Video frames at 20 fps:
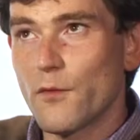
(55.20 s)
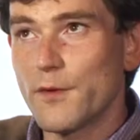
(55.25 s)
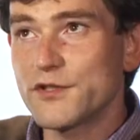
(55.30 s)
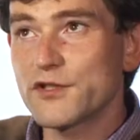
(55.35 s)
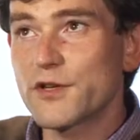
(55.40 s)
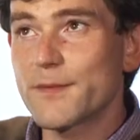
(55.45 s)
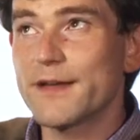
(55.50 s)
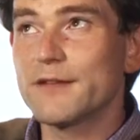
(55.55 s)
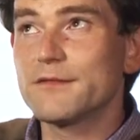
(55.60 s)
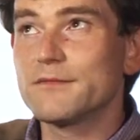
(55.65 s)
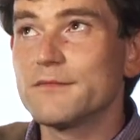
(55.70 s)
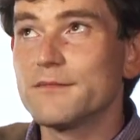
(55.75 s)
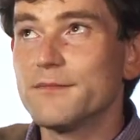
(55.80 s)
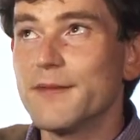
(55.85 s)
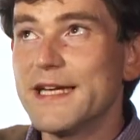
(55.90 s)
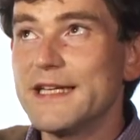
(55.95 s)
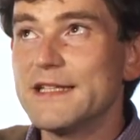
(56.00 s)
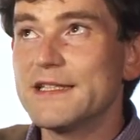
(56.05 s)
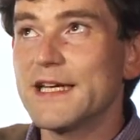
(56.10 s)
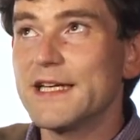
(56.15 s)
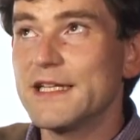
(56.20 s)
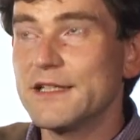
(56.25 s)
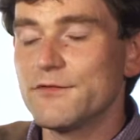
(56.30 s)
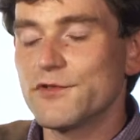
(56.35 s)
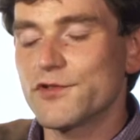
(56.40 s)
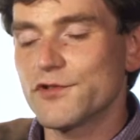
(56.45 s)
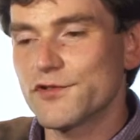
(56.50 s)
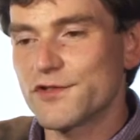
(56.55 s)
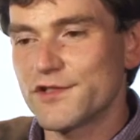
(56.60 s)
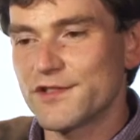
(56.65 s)
When we talk about maintaining
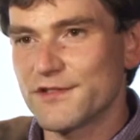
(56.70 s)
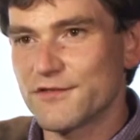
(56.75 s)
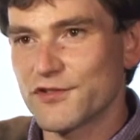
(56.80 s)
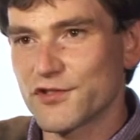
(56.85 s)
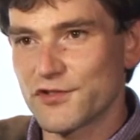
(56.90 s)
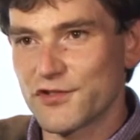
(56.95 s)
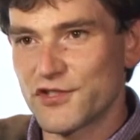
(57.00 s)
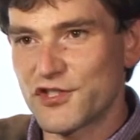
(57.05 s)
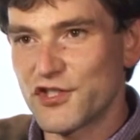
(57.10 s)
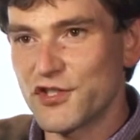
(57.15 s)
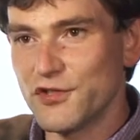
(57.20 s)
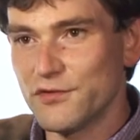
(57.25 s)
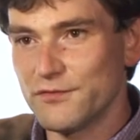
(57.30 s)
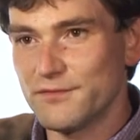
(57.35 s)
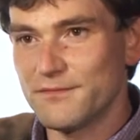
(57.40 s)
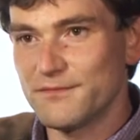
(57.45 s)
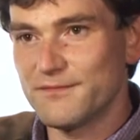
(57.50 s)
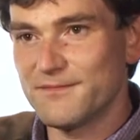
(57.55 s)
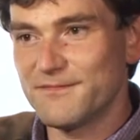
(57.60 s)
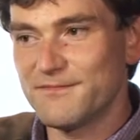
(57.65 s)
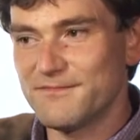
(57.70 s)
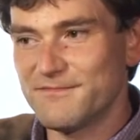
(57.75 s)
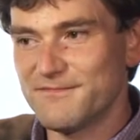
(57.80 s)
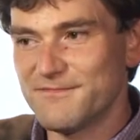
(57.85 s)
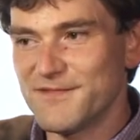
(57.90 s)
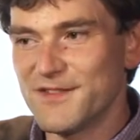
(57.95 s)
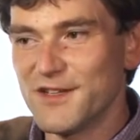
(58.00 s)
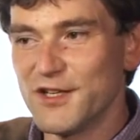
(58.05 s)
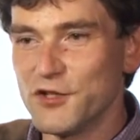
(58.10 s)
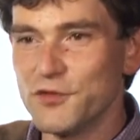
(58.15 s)
resources, there are sort of two
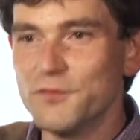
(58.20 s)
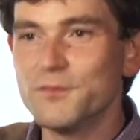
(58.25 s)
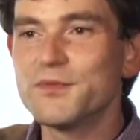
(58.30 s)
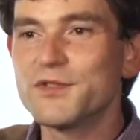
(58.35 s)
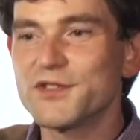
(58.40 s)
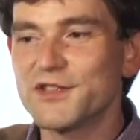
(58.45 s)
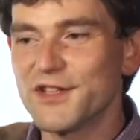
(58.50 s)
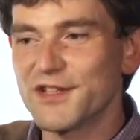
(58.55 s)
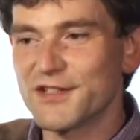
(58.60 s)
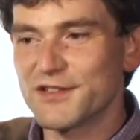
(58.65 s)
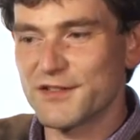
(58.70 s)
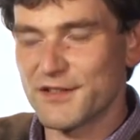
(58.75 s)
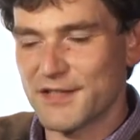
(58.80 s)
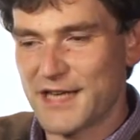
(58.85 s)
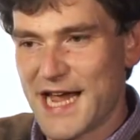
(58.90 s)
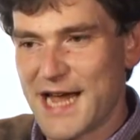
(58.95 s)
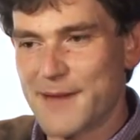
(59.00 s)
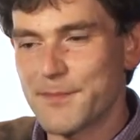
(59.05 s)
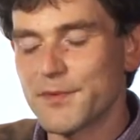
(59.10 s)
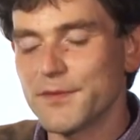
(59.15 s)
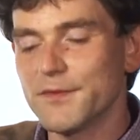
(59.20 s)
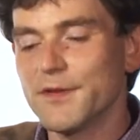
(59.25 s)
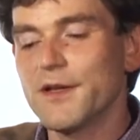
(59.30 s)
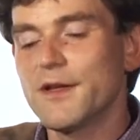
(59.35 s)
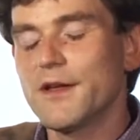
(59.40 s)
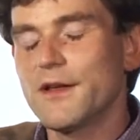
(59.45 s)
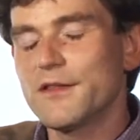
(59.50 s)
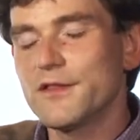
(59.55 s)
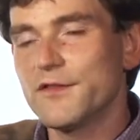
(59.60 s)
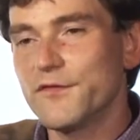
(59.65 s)
loops that happen.
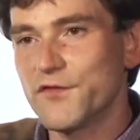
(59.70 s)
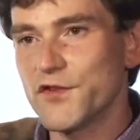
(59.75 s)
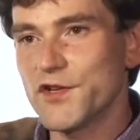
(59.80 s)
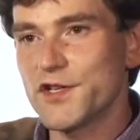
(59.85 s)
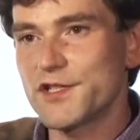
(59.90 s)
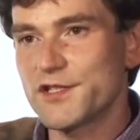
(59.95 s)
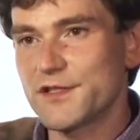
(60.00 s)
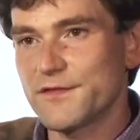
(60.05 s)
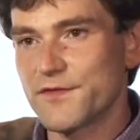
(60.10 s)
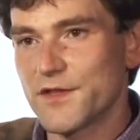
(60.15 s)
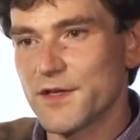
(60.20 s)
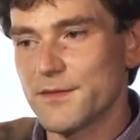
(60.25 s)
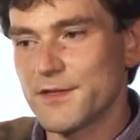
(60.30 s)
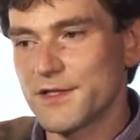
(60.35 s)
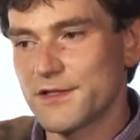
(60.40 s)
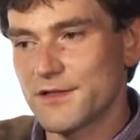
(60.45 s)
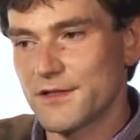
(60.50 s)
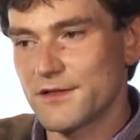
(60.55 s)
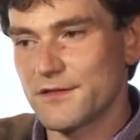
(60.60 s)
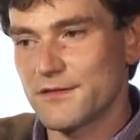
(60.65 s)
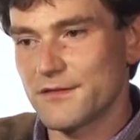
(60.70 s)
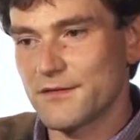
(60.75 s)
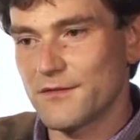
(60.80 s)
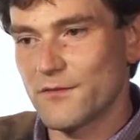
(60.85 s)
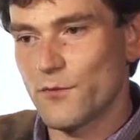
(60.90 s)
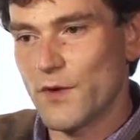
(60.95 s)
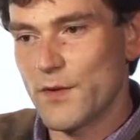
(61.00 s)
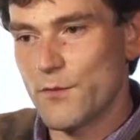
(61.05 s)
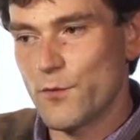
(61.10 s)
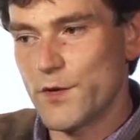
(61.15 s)
The first of them is that
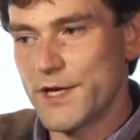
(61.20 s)
when